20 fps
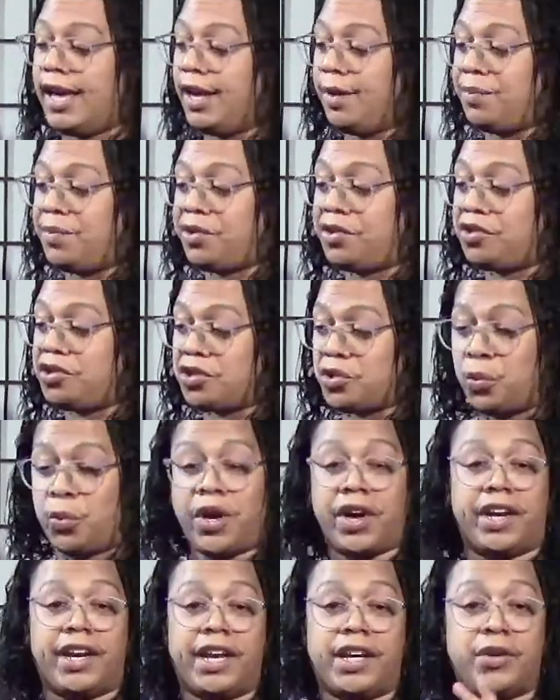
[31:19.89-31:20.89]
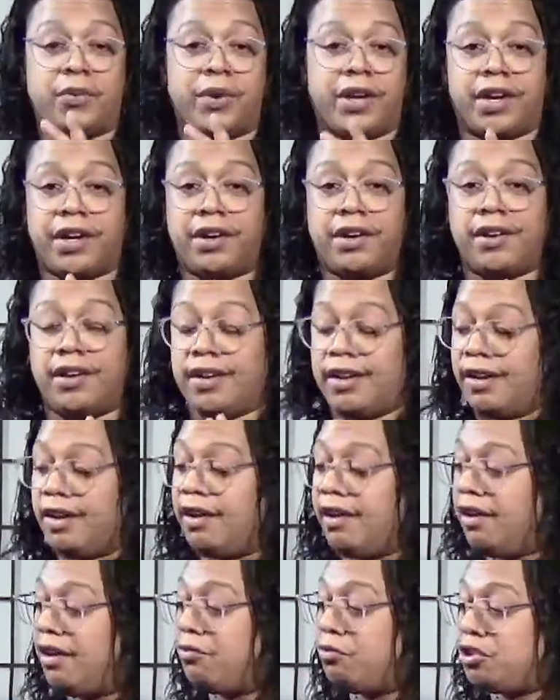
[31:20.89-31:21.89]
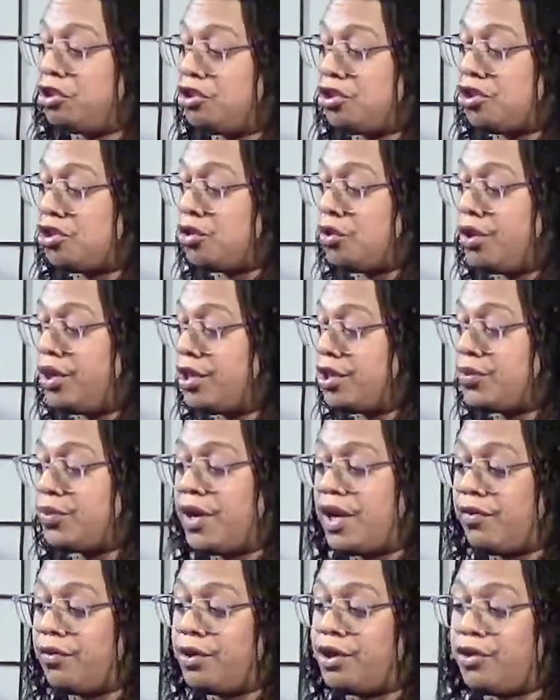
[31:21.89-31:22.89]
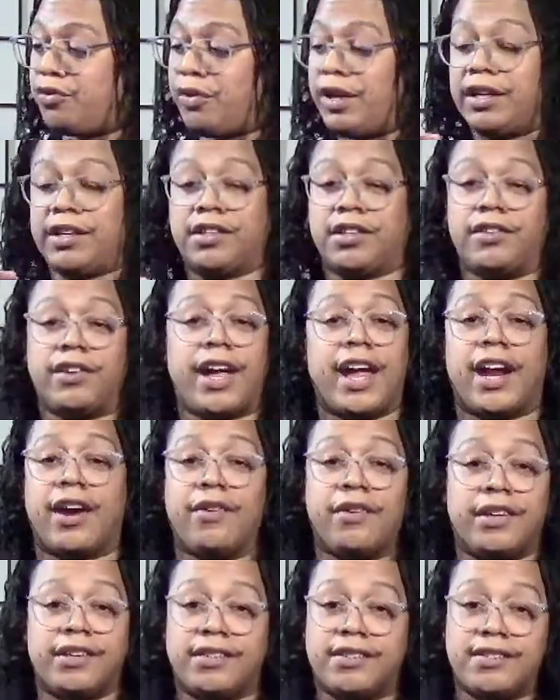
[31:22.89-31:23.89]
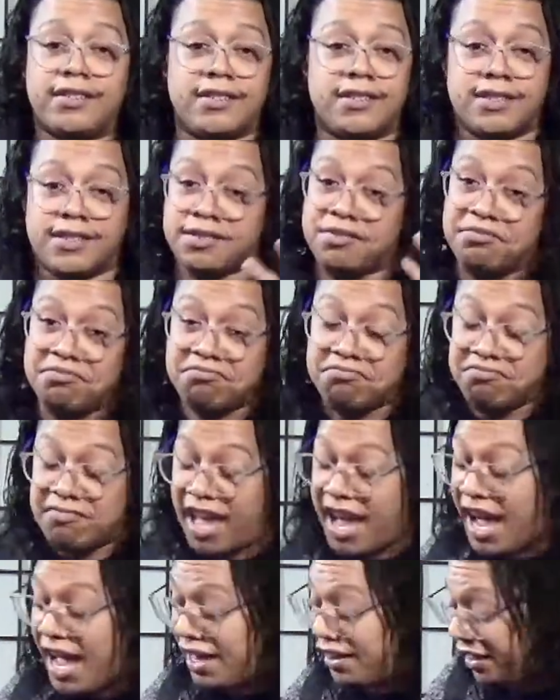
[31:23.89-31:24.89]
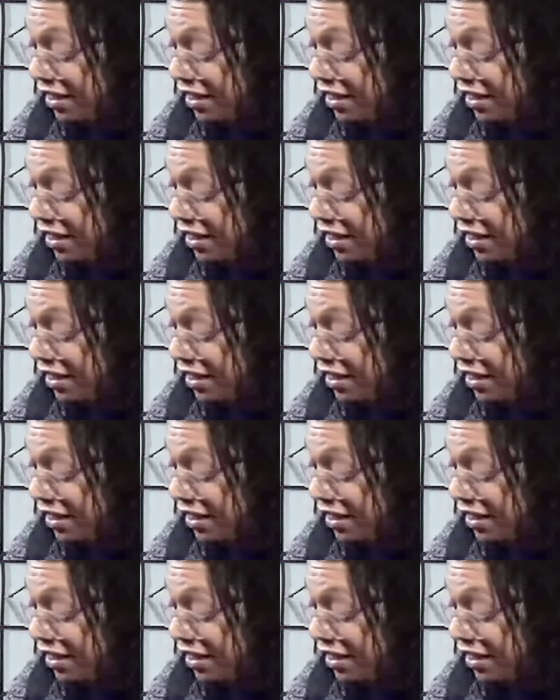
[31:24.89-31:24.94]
You can just wear it anywhere with your shorts, whatever, when you're running little errands. I think